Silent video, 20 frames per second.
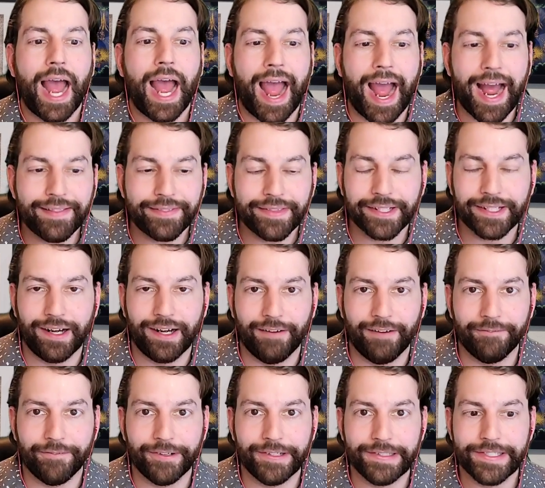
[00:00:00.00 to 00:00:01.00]
At the
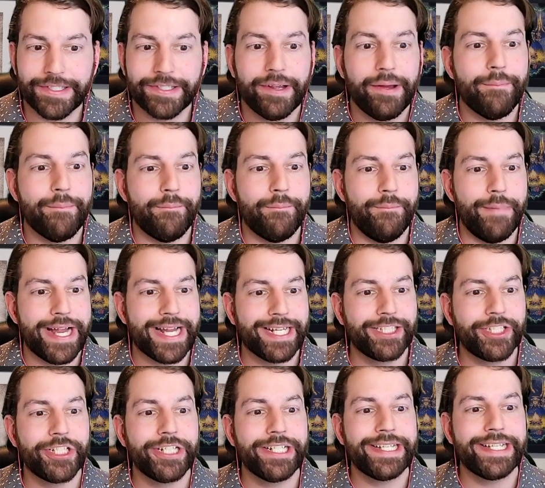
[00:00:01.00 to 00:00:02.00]
conference,
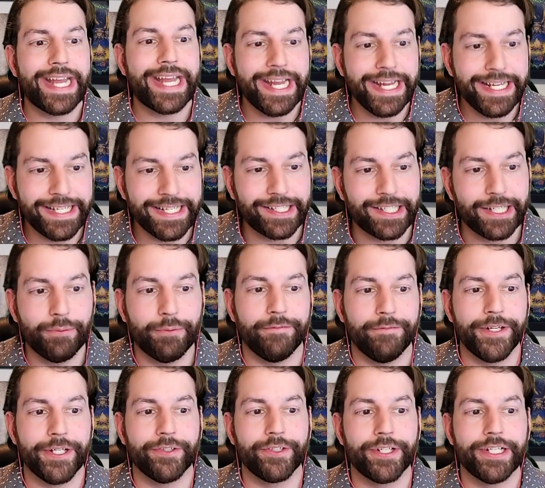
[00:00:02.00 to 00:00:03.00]
Manchin candidly
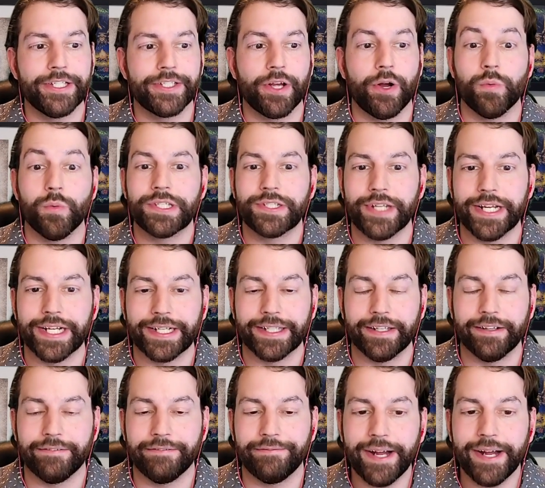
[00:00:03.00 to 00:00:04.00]
revealed his own stake in
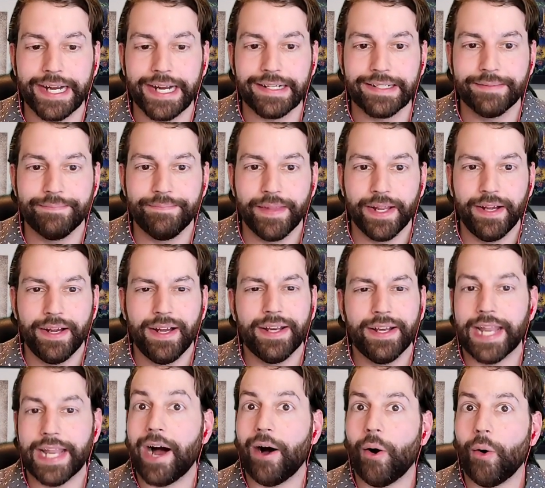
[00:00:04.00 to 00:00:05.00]
the fight.
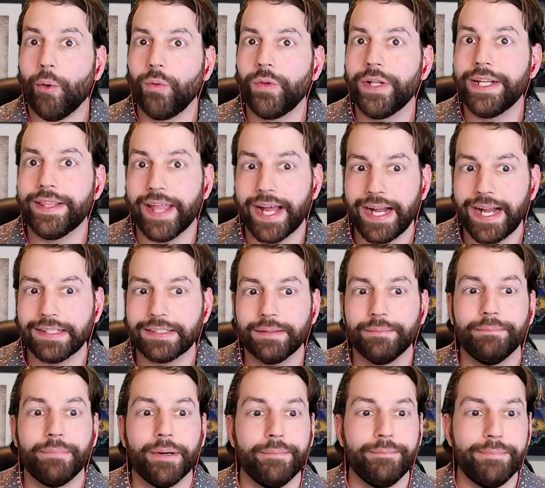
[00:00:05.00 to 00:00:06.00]
Not only that,
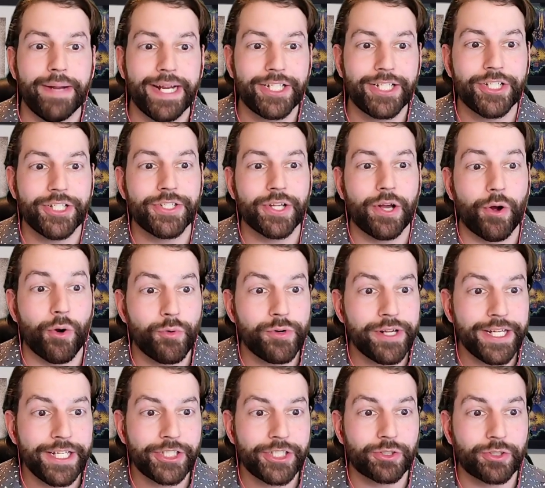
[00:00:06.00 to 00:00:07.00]
but Manchin's own
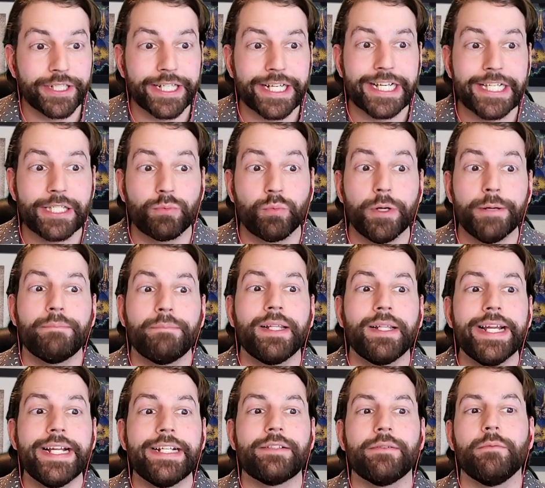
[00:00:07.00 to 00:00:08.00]
history is
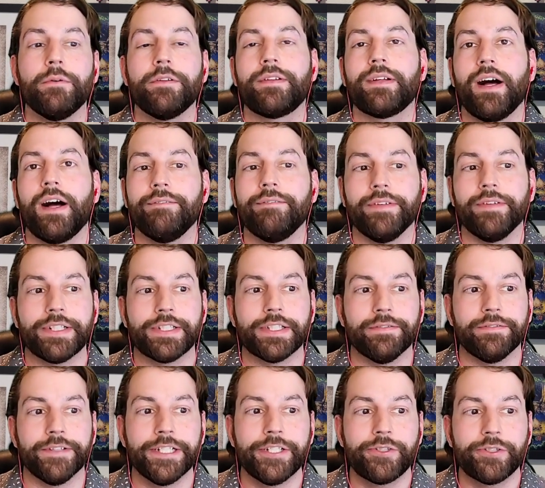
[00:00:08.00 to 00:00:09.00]
replete with conflicts
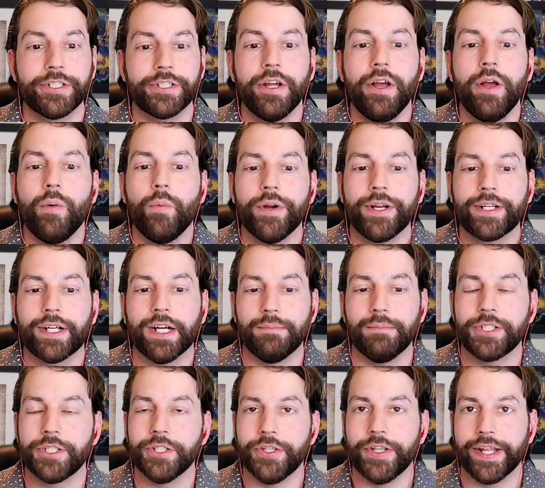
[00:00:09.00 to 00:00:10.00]
of interest when it
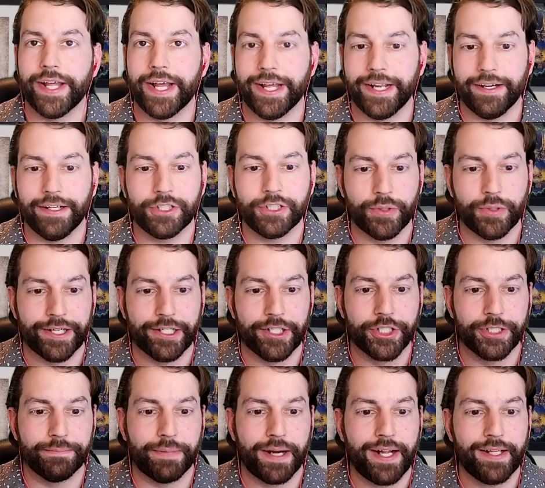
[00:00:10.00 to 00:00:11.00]
comes to
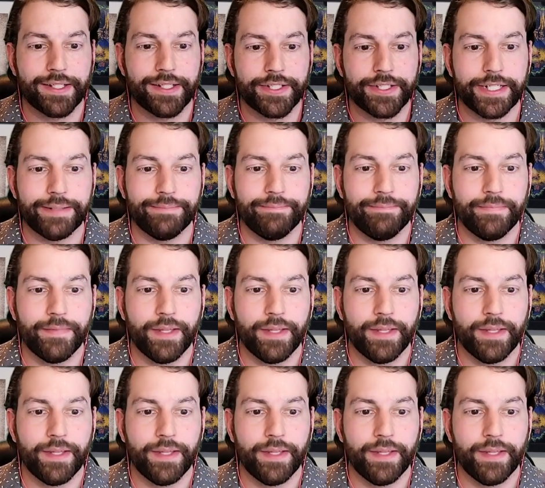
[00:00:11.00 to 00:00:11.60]
energy policy.